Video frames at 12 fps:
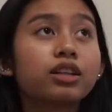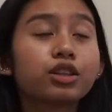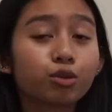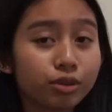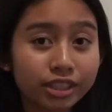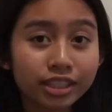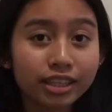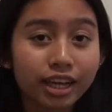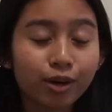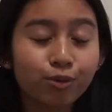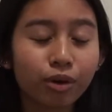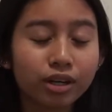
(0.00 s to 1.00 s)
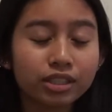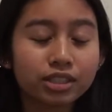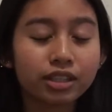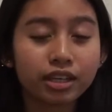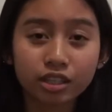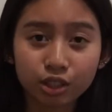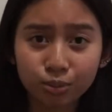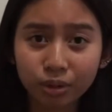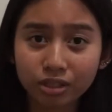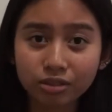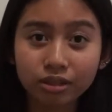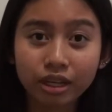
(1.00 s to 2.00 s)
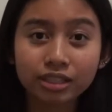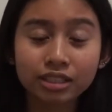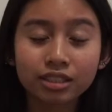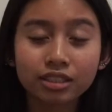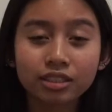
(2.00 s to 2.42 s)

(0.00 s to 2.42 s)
The reason that I wanted to get a new pencil case this